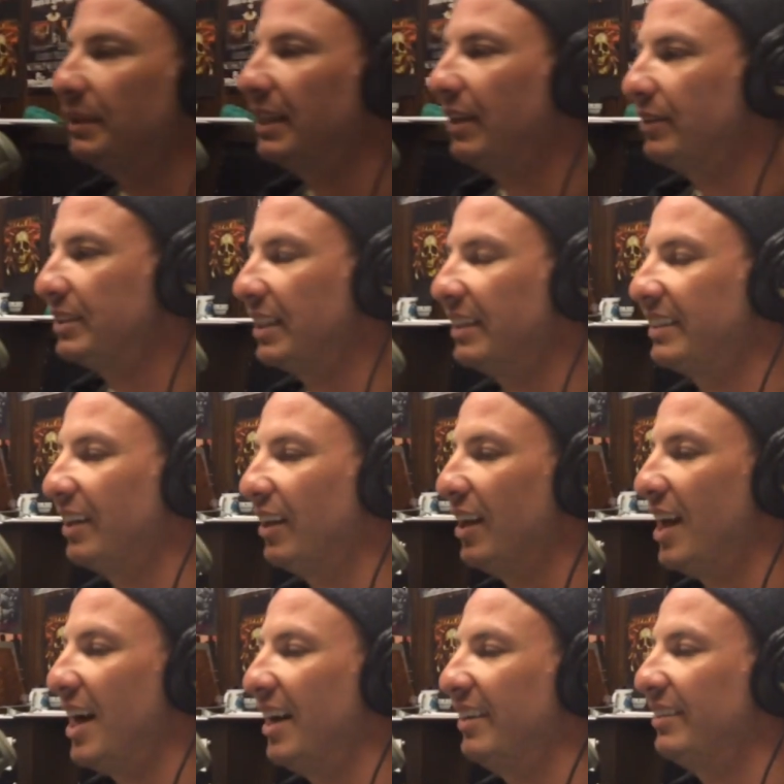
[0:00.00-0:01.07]
mean, that was like a
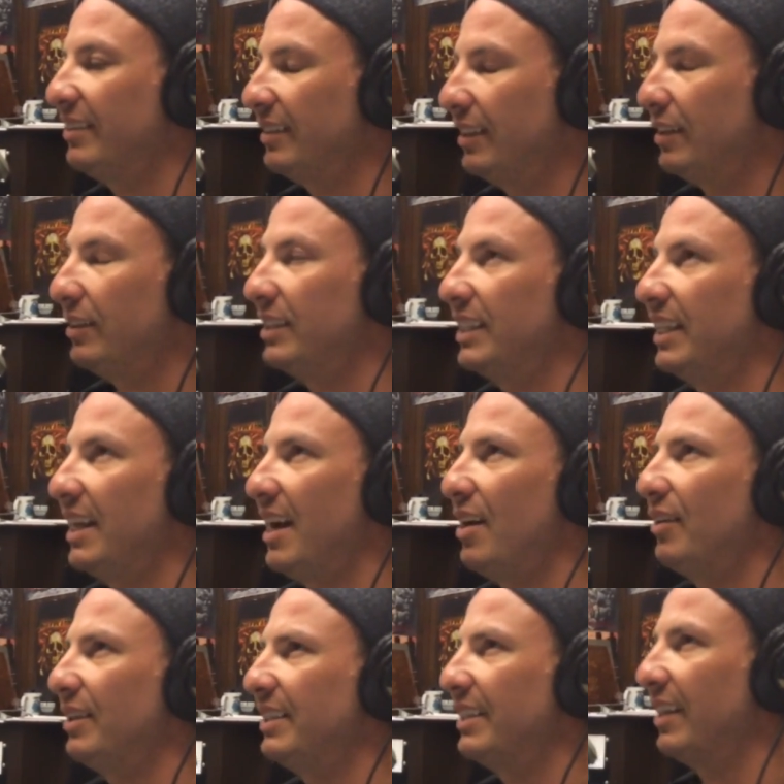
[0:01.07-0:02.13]
lot, a little to get
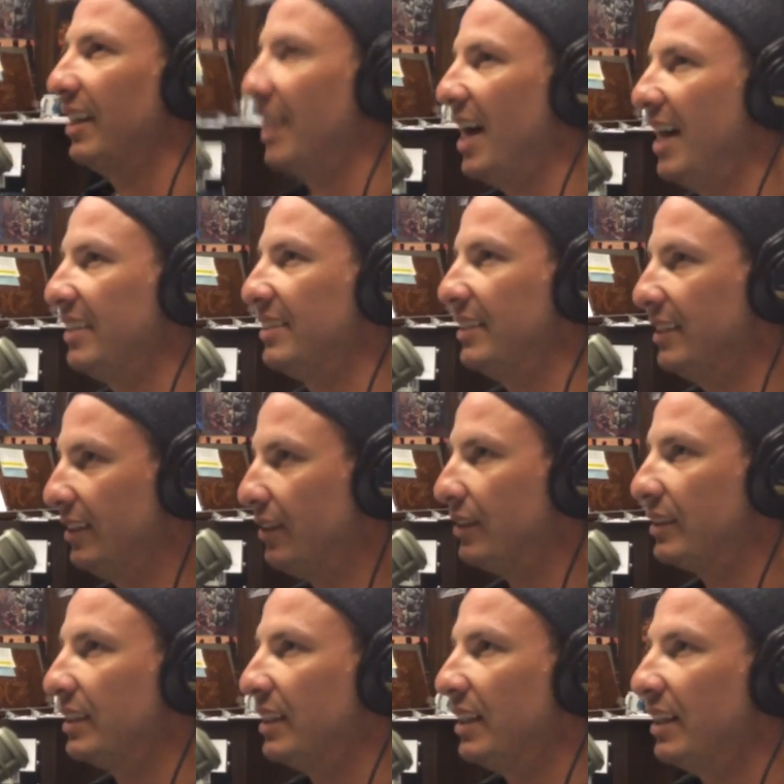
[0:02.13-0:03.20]
out and a lot to do. You
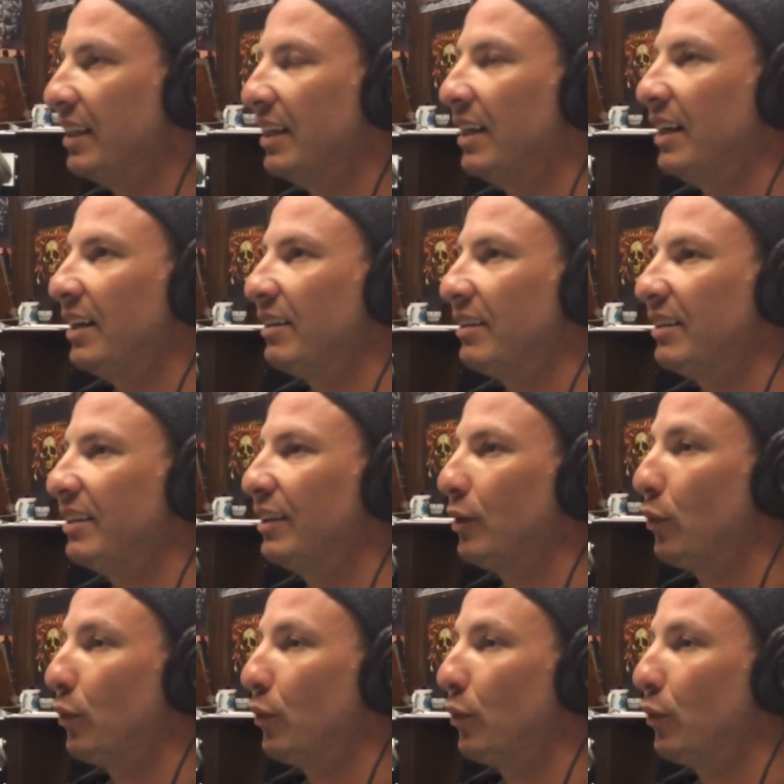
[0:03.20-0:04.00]
say reward.